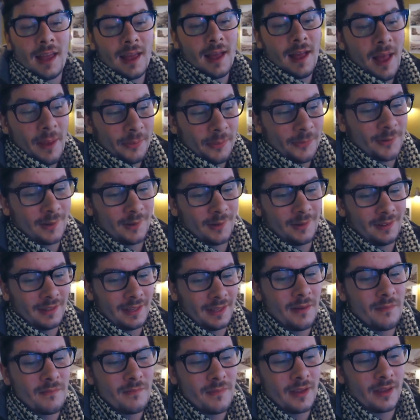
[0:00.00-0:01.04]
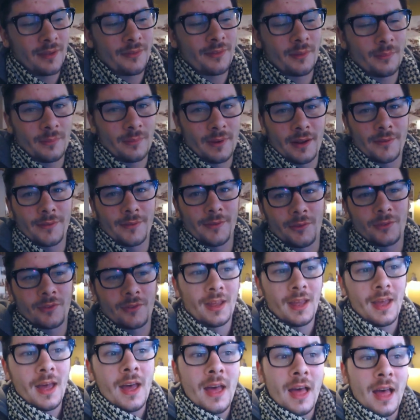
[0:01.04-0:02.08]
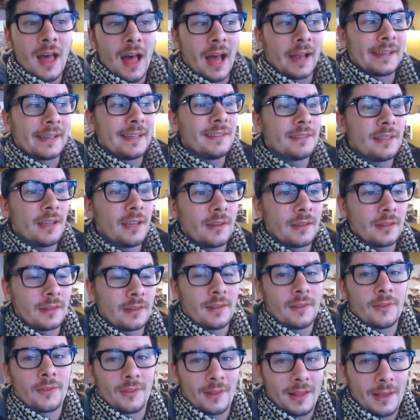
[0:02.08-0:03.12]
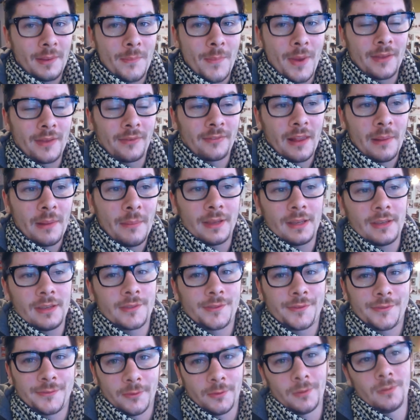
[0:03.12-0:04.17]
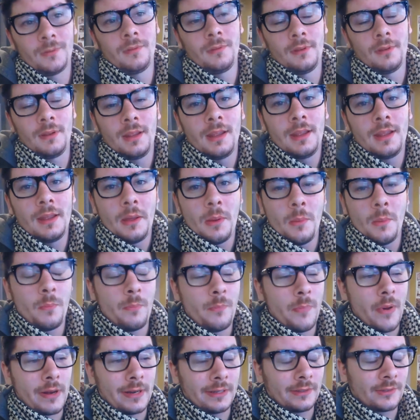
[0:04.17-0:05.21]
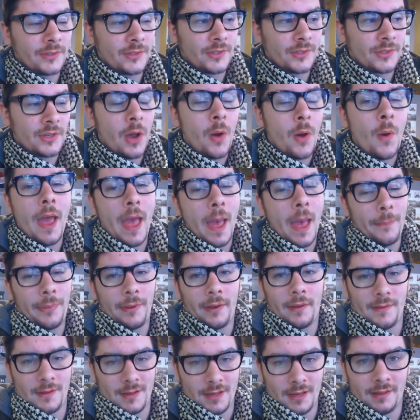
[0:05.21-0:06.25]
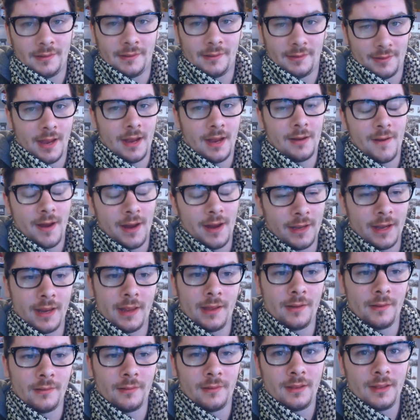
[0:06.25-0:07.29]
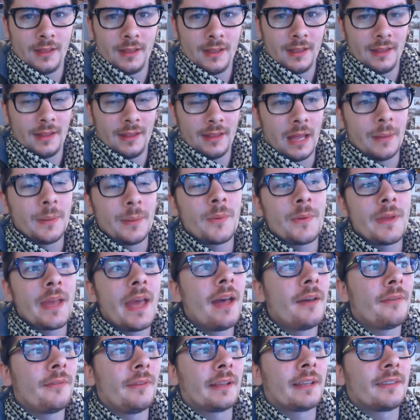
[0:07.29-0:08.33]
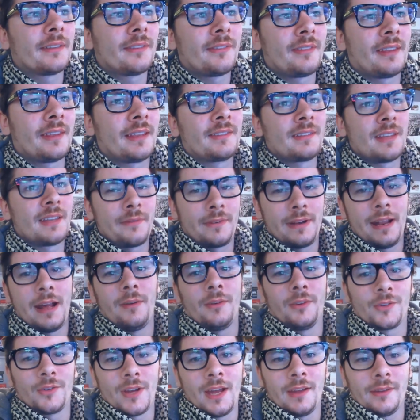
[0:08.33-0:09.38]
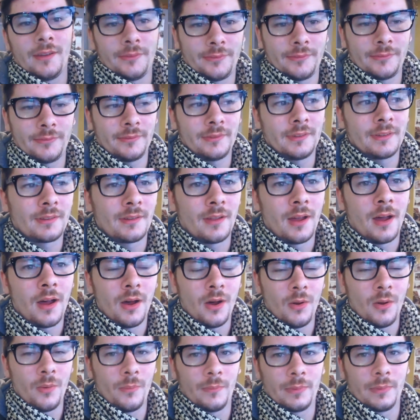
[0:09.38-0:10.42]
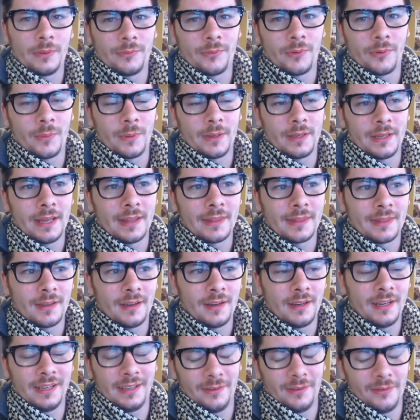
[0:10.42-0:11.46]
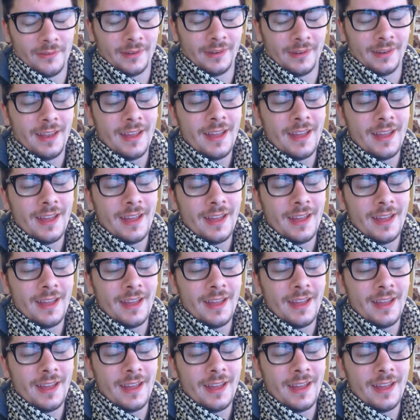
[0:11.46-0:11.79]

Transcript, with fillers: absolutely amazing breakfast. I can tell you this, like my stomach is full, but it's so happy on the inside right now. I mean, we have like a 6-7 hour drive home before we get there even.